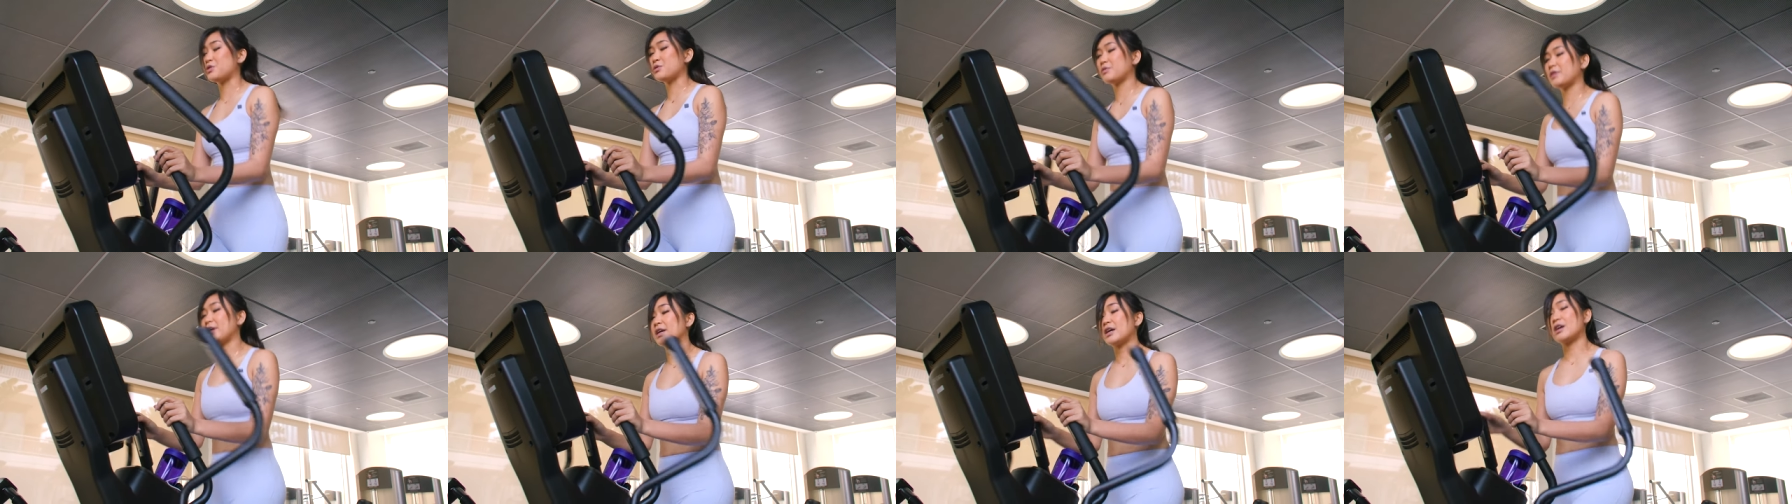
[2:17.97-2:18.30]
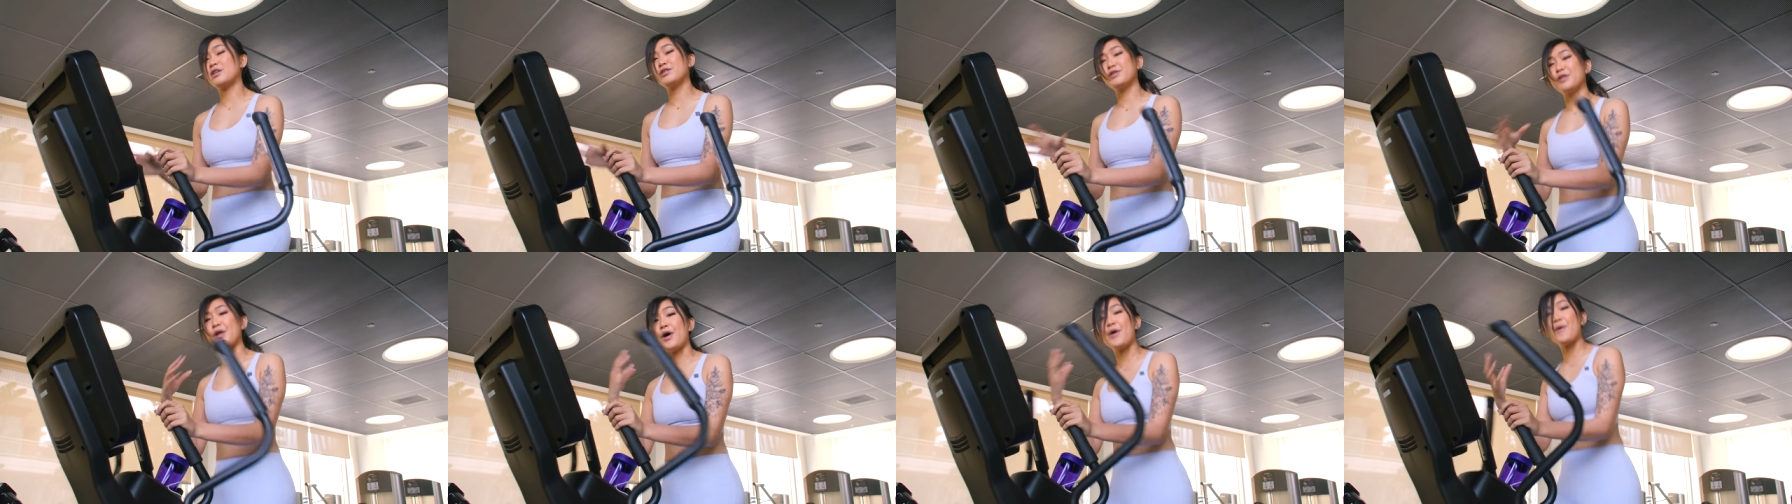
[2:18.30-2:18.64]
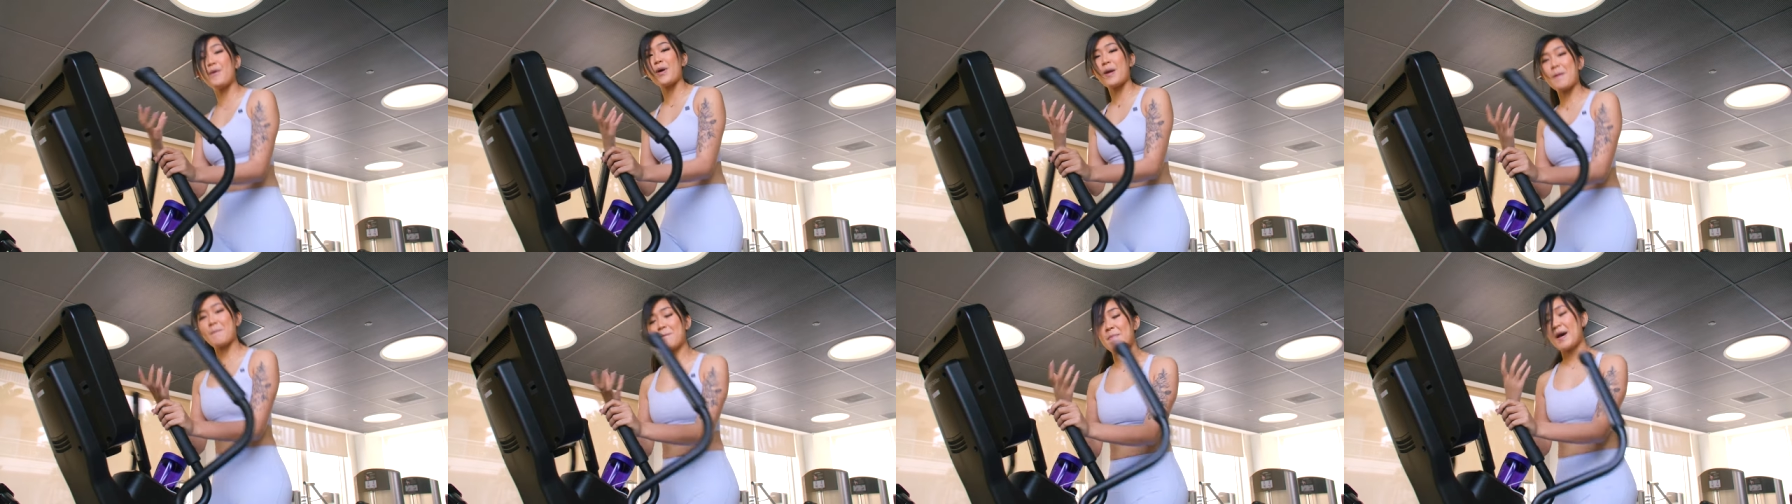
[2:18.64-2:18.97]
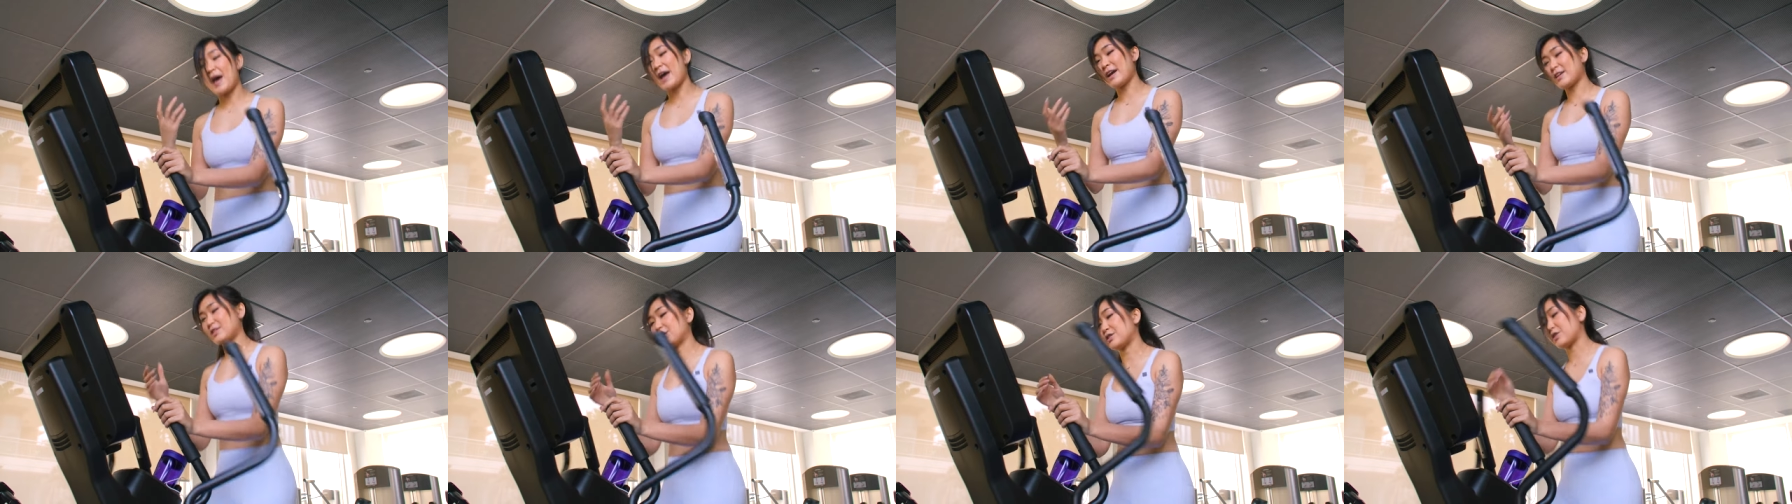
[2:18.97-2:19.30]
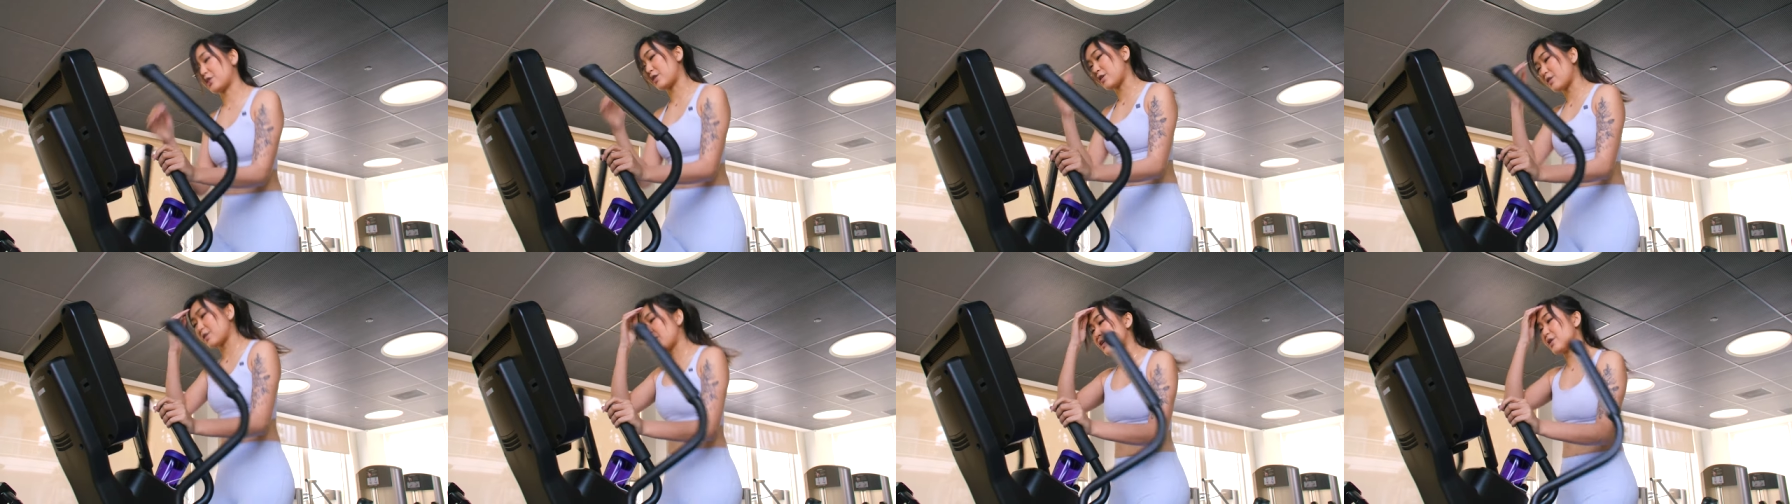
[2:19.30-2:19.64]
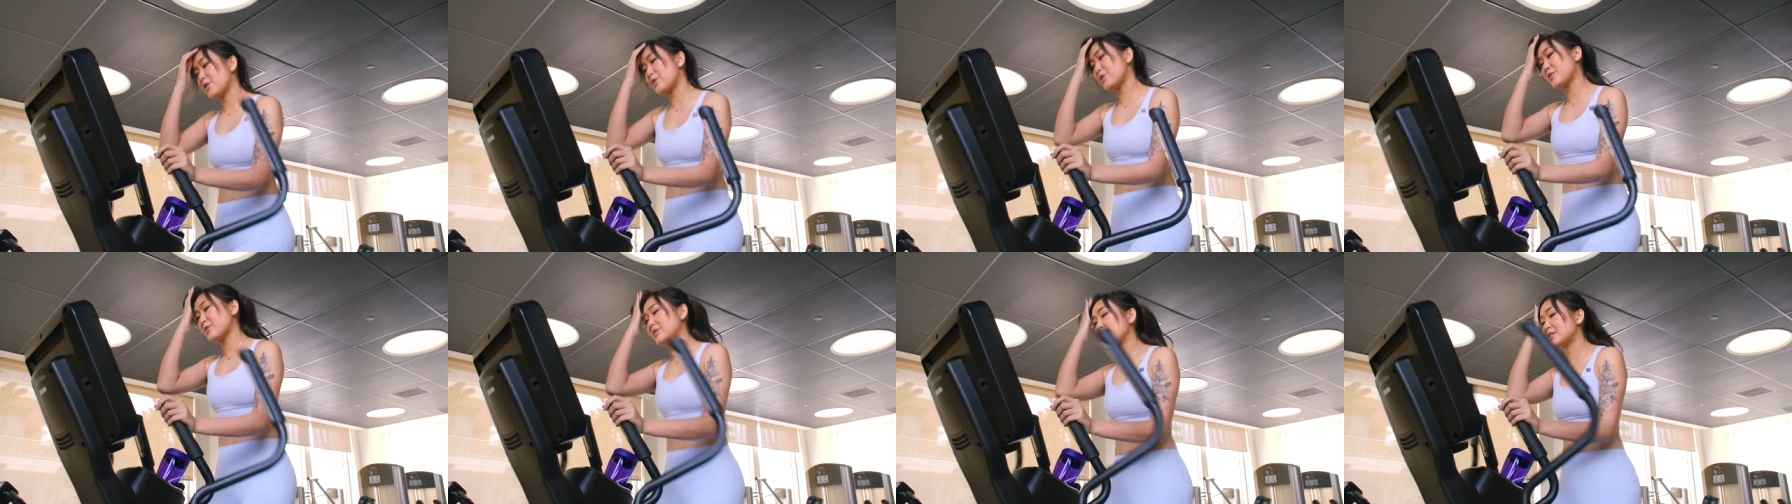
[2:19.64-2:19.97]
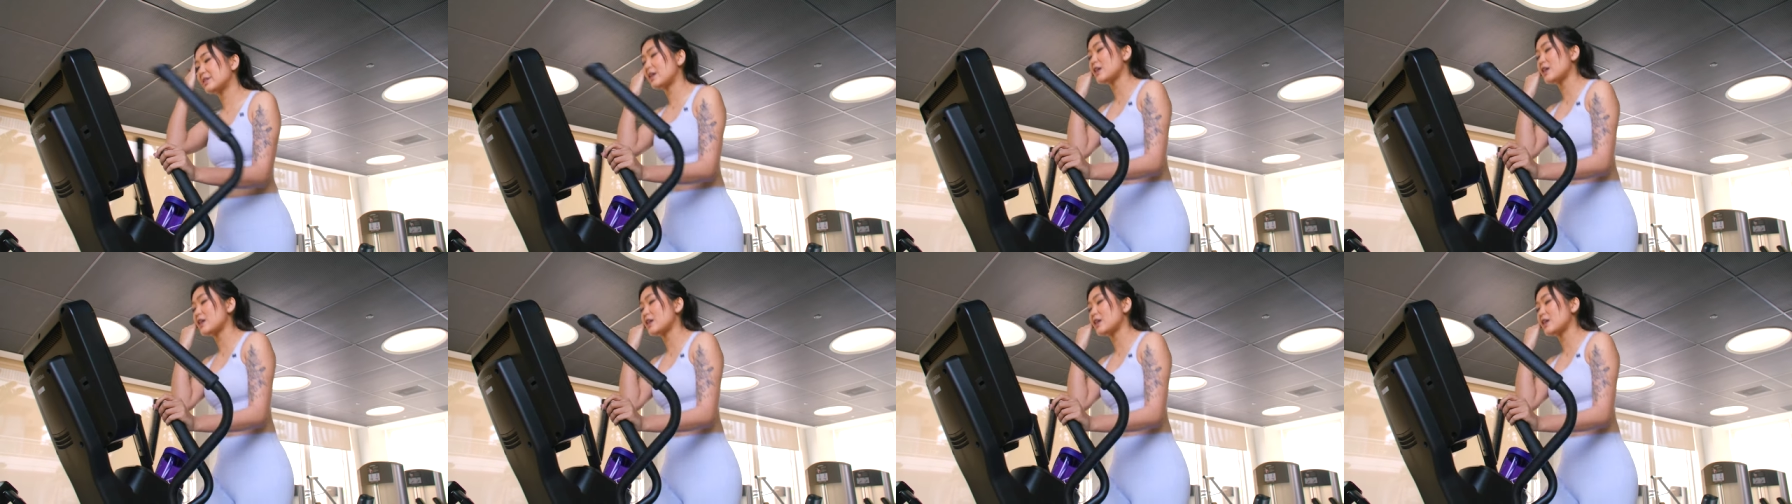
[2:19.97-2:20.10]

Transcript: to like a low impact cardio